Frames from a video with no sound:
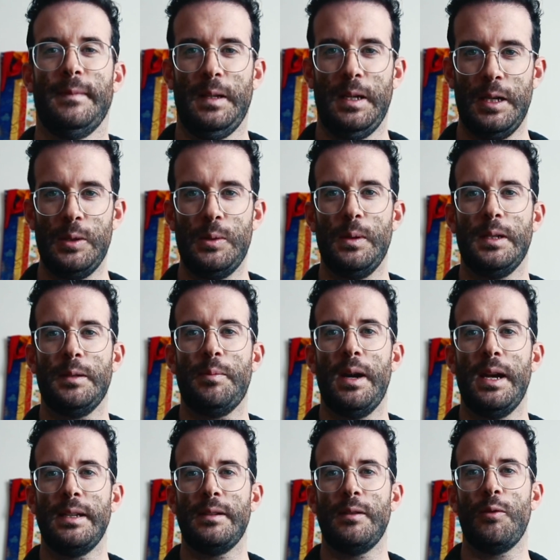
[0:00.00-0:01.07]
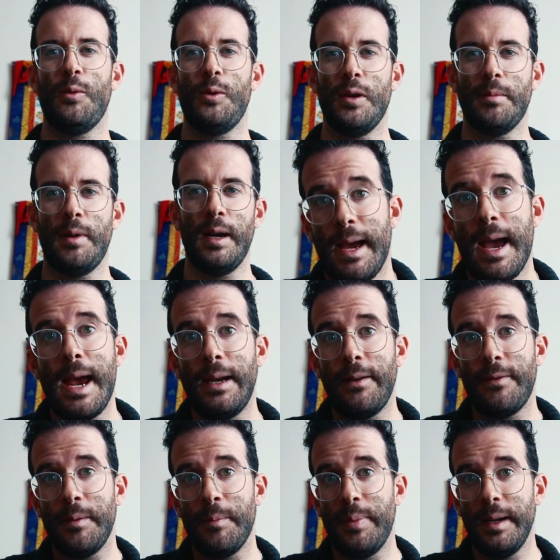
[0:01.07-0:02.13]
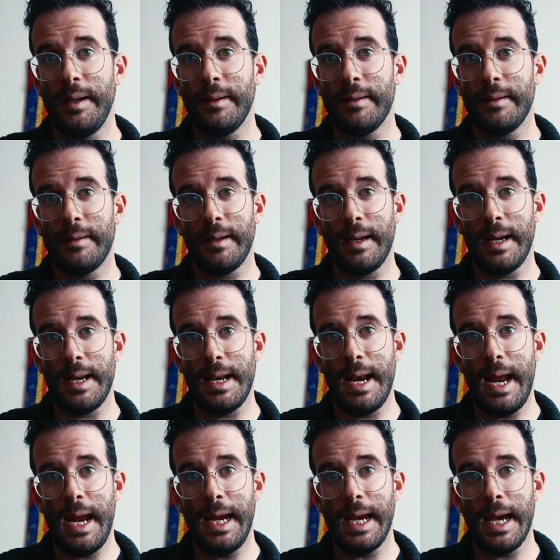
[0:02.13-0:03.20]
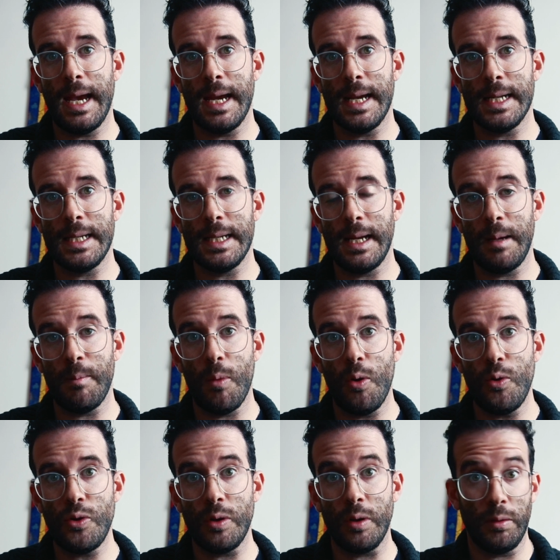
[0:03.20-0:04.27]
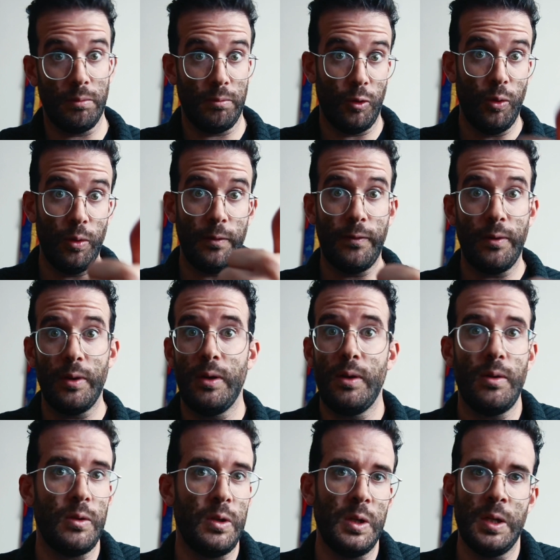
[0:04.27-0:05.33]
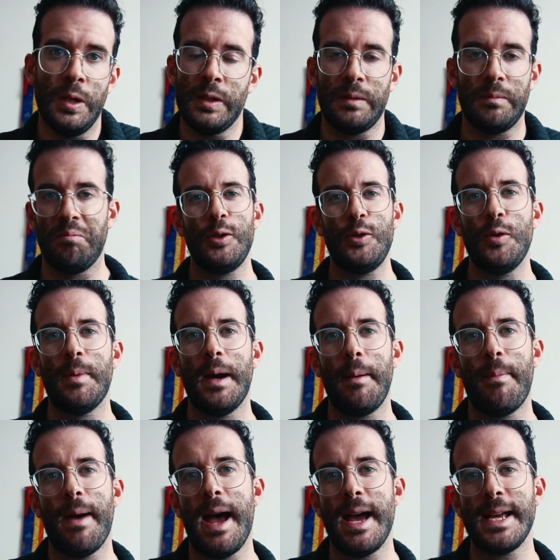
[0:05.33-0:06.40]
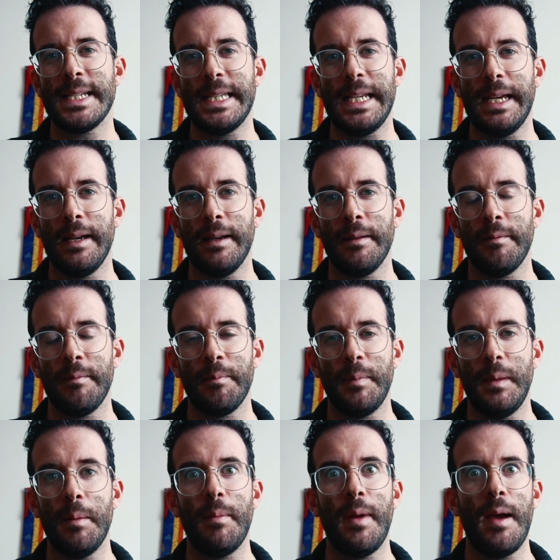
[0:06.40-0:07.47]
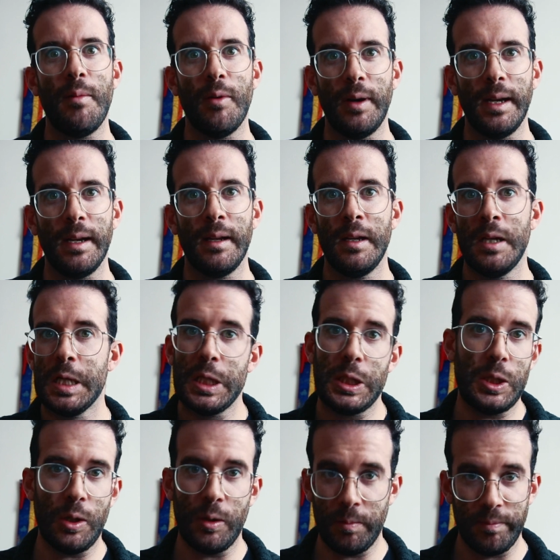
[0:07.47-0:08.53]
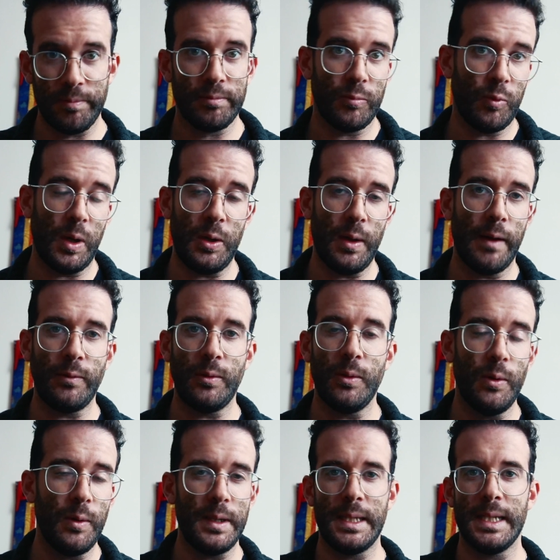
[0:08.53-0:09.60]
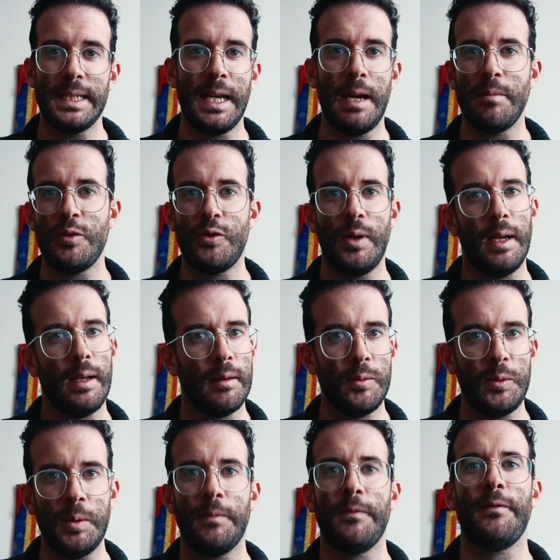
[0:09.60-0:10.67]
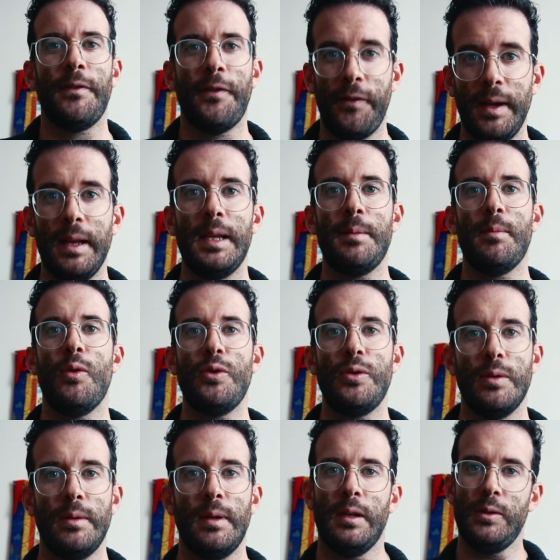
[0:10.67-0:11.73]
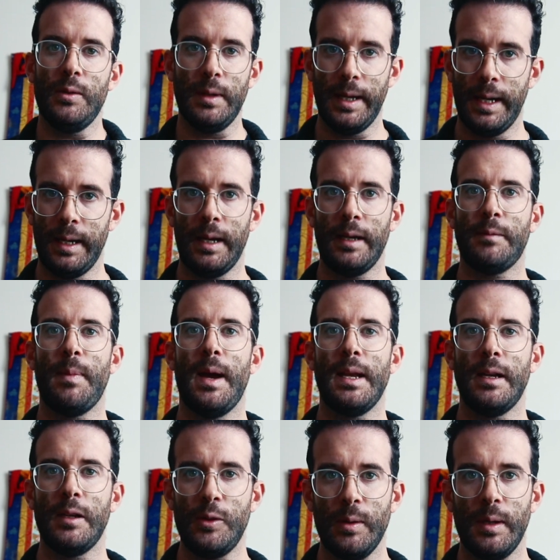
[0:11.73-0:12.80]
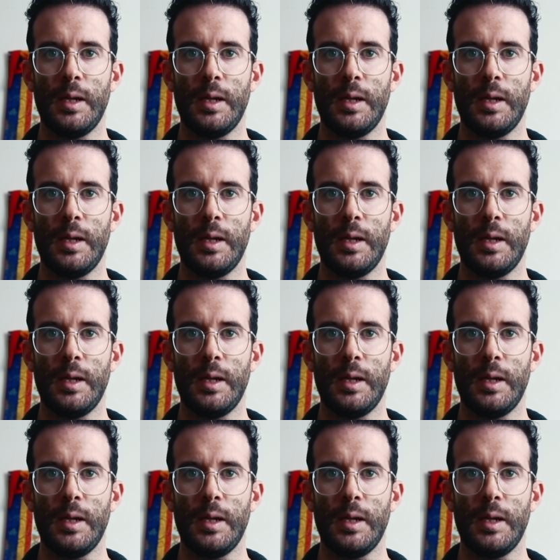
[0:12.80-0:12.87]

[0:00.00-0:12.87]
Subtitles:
and to express through your body. And if it brings a naked emotion, good for you. You bypass the memory. So what you have to do is the same drill. You feel the emotion and you let it expand, and you